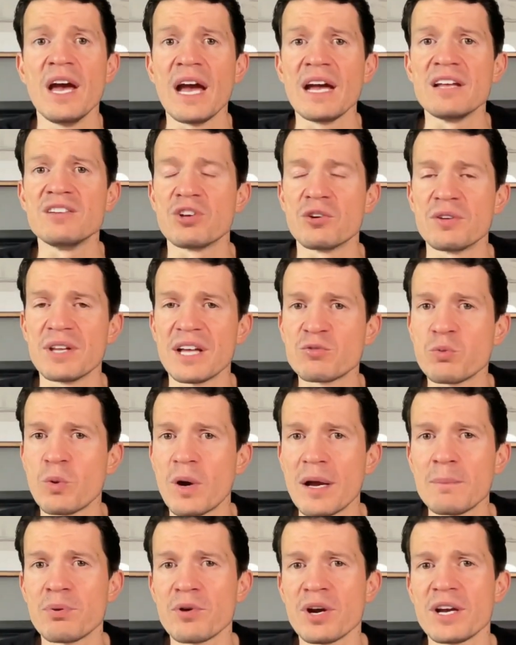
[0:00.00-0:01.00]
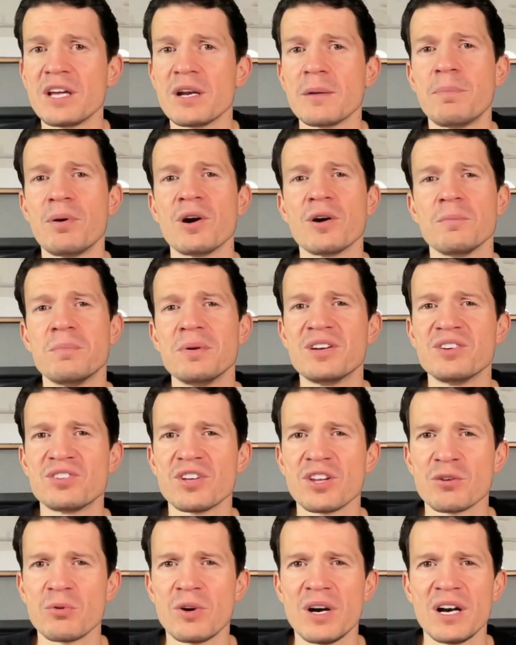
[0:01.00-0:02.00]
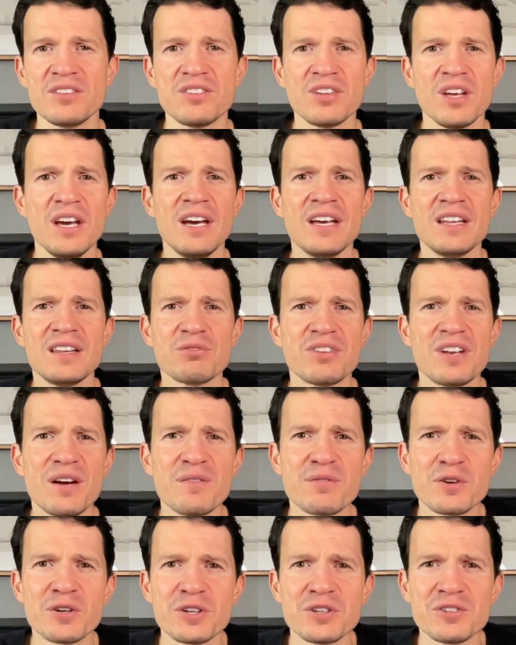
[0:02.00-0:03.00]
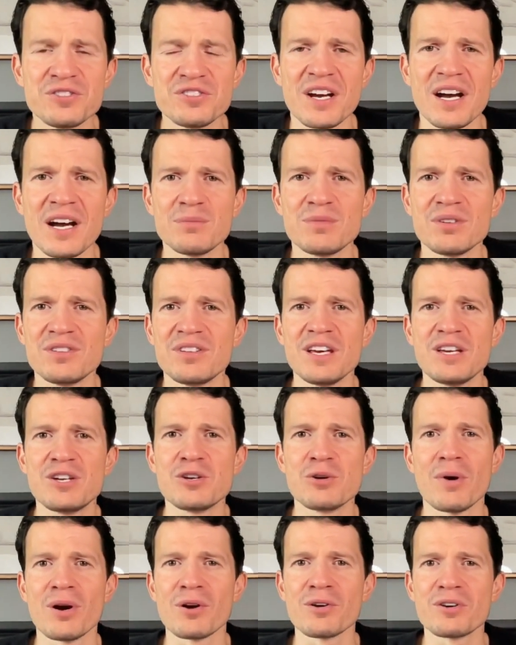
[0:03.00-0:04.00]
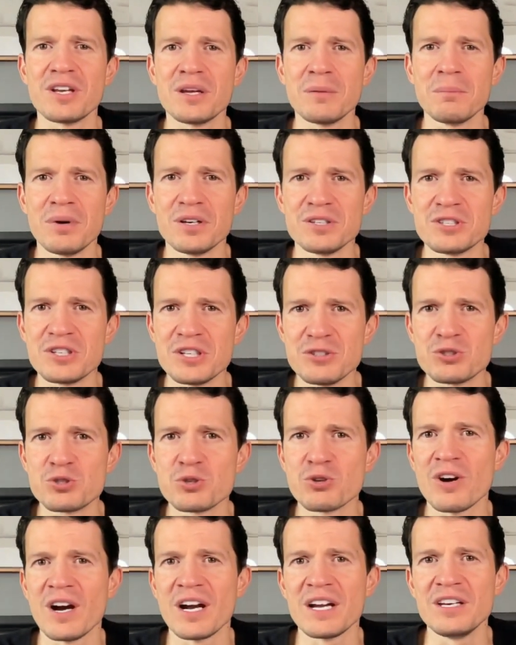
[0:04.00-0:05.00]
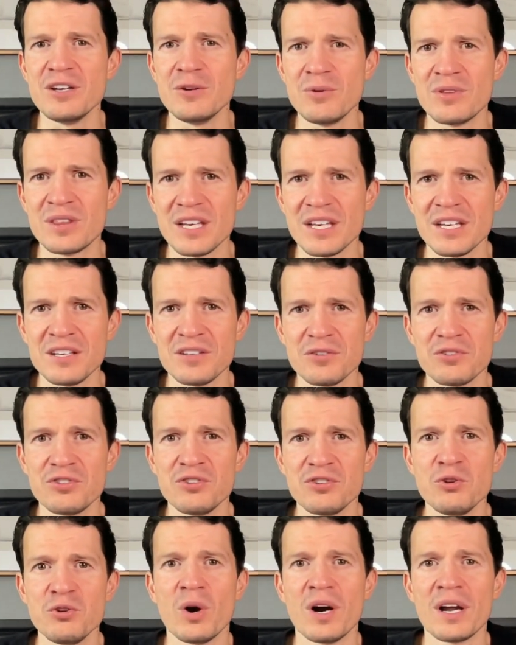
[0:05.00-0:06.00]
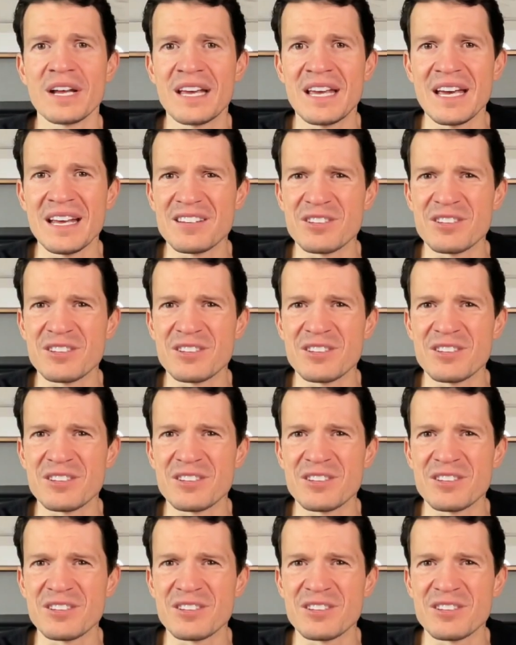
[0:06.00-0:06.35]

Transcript: And mm-hmm. so that's why I break it apart because otherwise there's never a good time to take your marketing budget and try new things. You want to get, yeah.